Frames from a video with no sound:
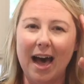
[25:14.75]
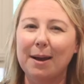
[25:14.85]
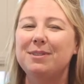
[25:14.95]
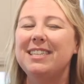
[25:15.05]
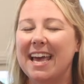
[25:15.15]

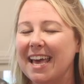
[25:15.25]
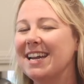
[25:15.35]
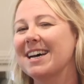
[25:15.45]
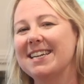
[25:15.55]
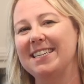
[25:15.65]
I'm 10
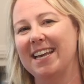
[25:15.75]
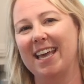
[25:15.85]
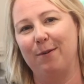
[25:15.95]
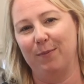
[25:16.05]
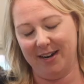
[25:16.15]
out of
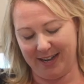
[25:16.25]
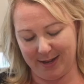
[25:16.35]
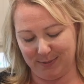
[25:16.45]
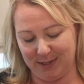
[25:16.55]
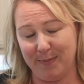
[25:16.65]
10 when it
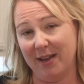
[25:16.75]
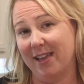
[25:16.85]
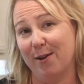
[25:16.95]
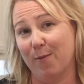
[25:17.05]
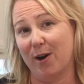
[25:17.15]
comes to
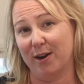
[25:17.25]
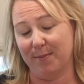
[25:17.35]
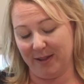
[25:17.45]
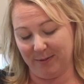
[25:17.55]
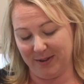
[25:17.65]
picking a
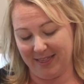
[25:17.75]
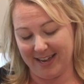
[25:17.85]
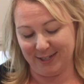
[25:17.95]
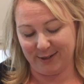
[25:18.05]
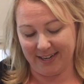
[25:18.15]
watermelon with
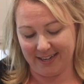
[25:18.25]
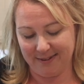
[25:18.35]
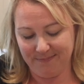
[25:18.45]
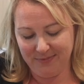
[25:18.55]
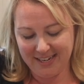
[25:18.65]
that trick.
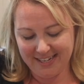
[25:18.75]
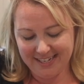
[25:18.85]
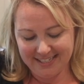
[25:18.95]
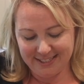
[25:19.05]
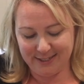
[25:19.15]

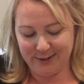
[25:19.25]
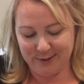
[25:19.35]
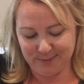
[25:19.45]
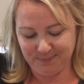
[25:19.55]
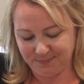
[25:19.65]

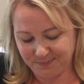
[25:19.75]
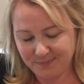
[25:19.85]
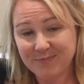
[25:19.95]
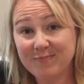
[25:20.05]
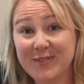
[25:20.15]
So
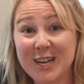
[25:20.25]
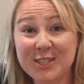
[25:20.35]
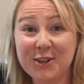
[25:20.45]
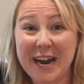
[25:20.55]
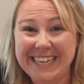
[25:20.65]

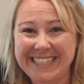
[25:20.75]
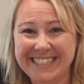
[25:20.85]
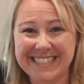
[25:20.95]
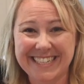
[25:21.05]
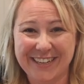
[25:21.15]
try it
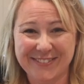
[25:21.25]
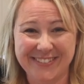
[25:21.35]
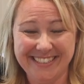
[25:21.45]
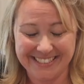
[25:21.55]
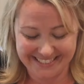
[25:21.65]
yourself
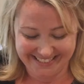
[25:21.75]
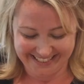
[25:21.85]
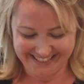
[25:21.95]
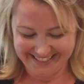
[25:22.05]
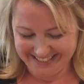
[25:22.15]
and you'll
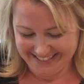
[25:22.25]
see.